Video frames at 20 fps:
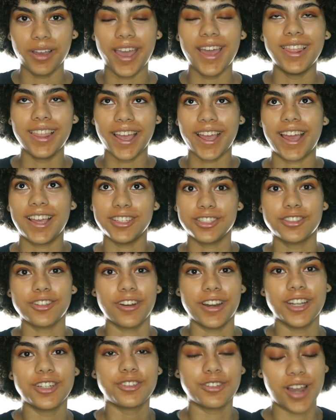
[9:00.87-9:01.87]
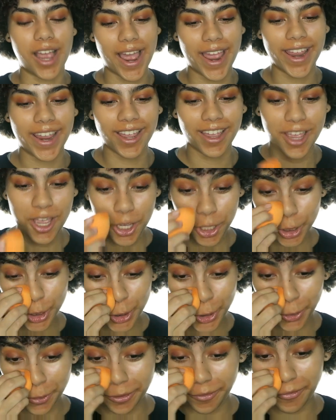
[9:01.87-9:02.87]
And like I started trying
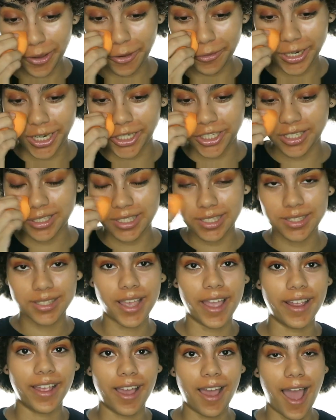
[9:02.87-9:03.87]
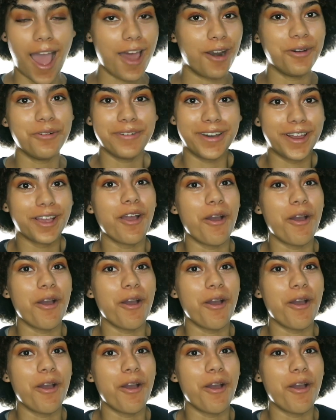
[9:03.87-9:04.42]
dewy foundations, it's like I don't want to